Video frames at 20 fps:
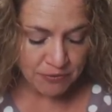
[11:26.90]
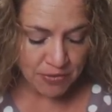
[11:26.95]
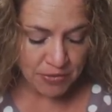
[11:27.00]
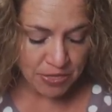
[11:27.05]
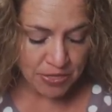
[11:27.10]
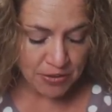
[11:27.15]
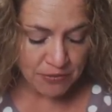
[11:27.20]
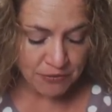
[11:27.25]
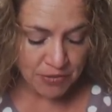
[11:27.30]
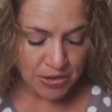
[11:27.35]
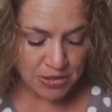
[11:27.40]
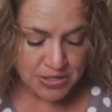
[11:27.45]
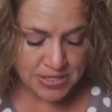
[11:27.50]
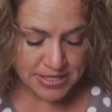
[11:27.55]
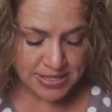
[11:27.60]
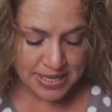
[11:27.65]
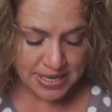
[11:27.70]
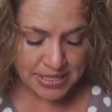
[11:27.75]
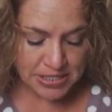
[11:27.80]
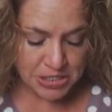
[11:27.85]
The
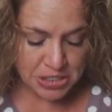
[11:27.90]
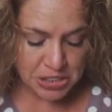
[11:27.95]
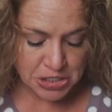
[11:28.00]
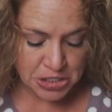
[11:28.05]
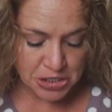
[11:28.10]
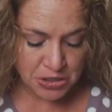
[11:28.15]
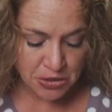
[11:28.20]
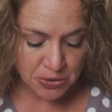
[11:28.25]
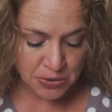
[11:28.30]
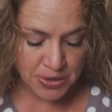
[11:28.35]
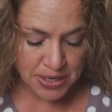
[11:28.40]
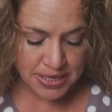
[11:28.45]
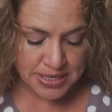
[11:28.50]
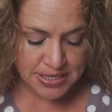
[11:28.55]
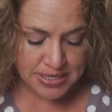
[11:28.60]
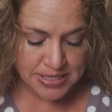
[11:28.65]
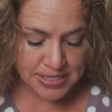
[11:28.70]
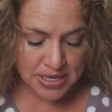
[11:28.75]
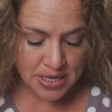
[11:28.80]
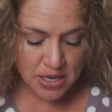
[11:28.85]
first thing to do
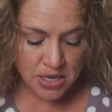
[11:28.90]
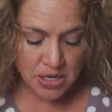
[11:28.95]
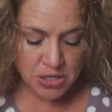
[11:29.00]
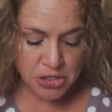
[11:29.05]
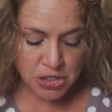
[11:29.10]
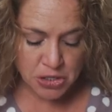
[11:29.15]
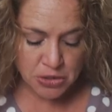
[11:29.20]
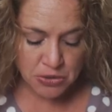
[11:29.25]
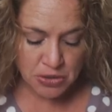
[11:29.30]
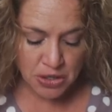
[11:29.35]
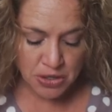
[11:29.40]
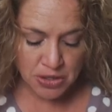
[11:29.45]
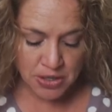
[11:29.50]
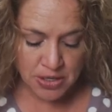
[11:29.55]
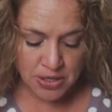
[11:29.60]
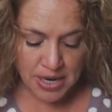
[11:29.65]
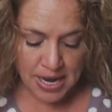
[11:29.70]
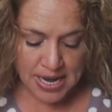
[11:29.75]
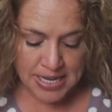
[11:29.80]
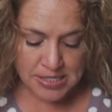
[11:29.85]
is to
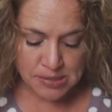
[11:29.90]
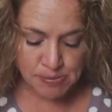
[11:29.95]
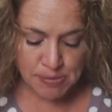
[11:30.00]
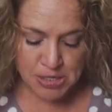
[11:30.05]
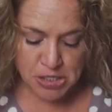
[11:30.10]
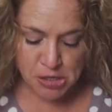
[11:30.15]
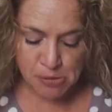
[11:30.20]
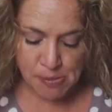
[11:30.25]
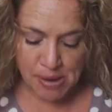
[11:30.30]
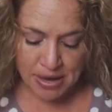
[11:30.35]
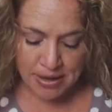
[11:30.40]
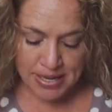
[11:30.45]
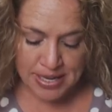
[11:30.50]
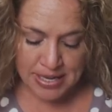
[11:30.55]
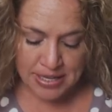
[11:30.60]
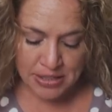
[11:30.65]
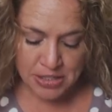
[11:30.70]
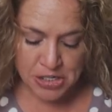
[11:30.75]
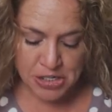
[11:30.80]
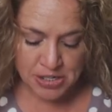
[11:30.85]
learn as much about
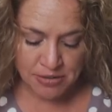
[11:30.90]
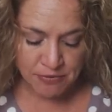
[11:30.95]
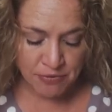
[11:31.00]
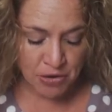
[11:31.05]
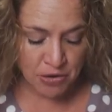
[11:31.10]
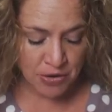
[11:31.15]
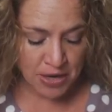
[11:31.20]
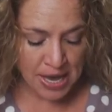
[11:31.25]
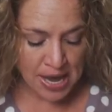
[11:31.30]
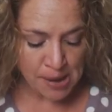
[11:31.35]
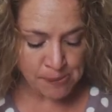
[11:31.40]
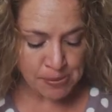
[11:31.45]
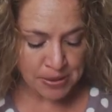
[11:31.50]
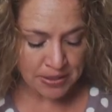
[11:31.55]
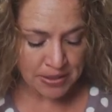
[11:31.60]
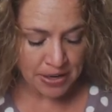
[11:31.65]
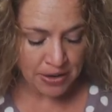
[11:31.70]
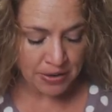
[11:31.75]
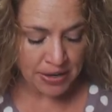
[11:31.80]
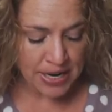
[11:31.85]
English
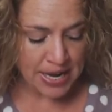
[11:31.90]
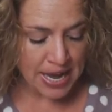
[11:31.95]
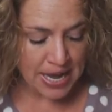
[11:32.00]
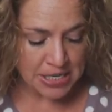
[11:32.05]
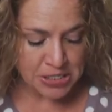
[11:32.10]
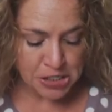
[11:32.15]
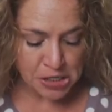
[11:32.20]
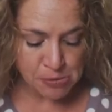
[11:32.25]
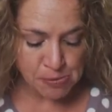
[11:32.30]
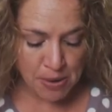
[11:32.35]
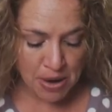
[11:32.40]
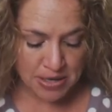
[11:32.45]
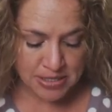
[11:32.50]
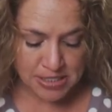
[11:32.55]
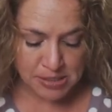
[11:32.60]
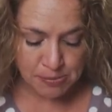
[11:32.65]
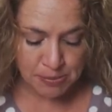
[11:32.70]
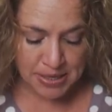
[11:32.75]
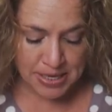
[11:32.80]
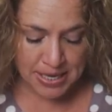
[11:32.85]
vocabulary as you
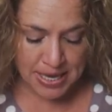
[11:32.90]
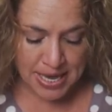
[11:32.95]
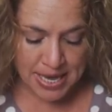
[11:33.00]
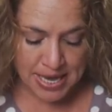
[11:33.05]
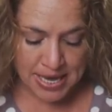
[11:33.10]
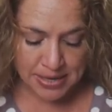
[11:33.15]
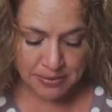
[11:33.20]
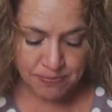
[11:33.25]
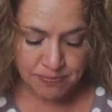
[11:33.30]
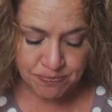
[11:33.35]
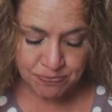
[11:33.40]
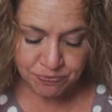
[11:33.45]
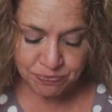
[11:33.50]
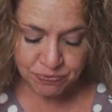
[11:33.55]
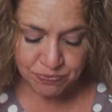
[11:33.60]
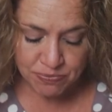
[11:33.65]
possibly can.